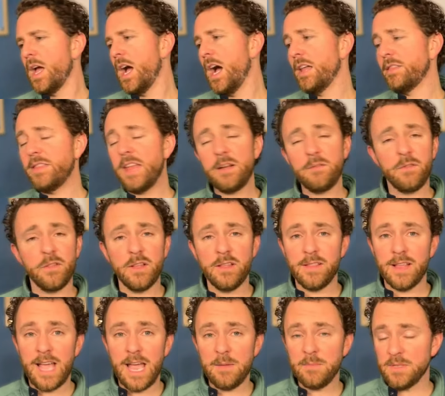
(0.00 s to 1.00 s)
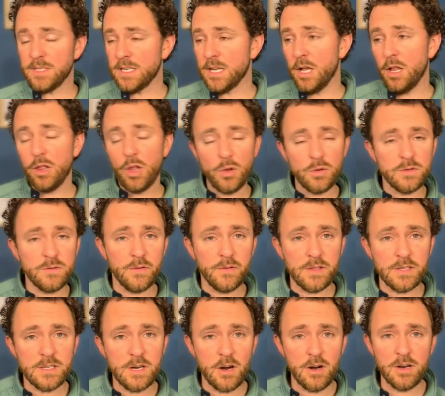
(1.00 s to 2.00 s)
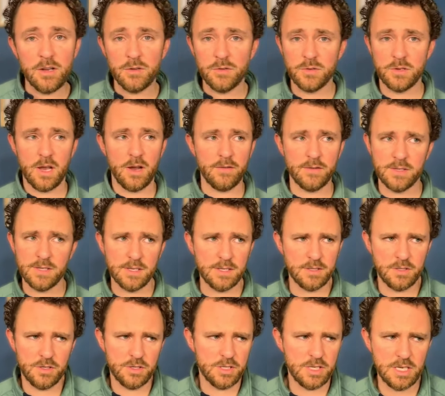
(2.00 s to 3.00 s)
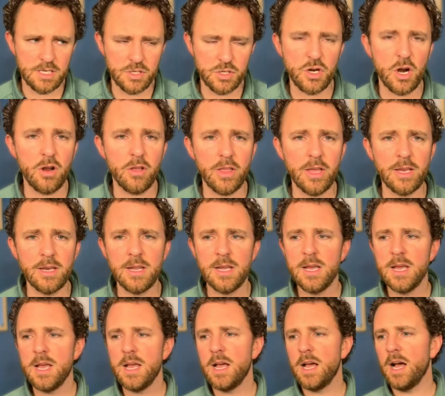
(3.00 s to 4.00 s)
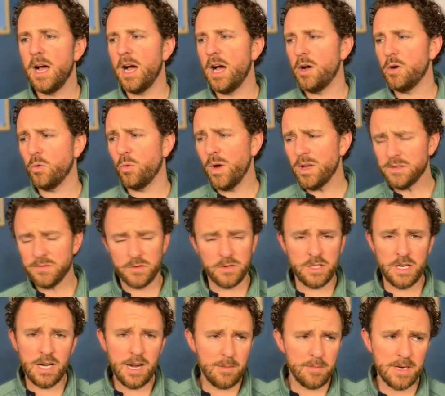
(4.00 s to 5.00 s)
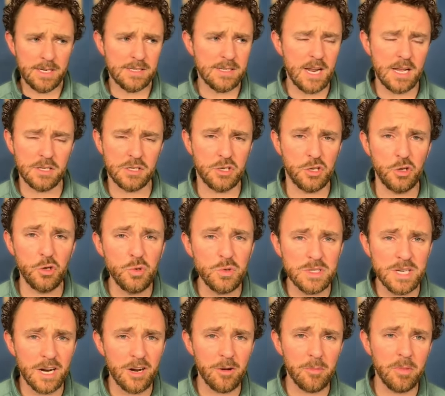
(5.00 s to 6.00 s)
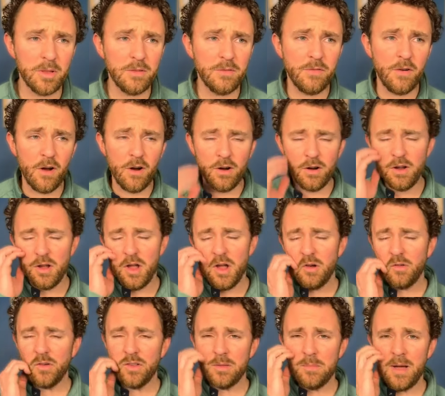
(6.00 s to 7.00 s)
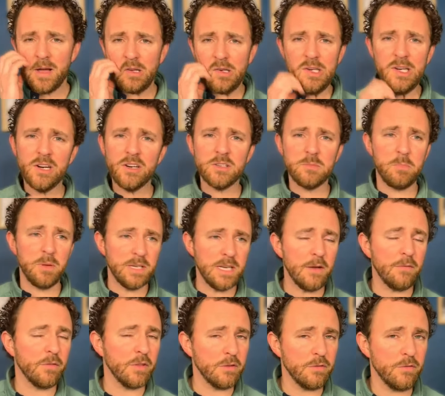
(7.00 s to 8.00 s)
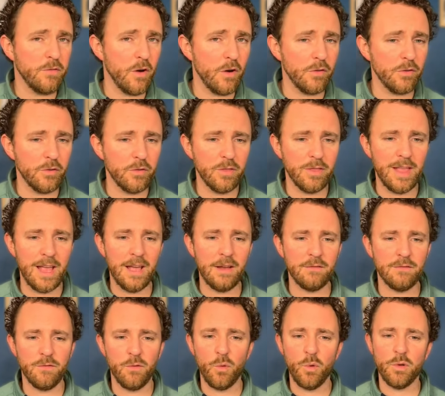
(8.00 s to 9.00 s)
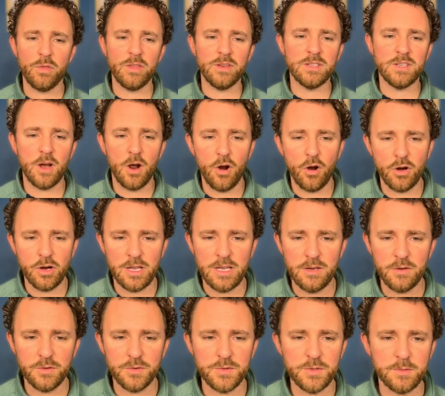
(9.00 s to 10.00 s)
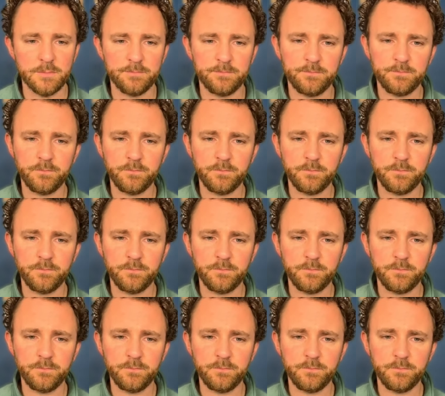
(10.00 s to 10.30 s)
Thankfully, the game is close for the Tar Heels, obviously just in Charlotte. West Virginia, I mean, it's not too terribly far for the Mountaineers, but definitely farther than for the Tar Heels.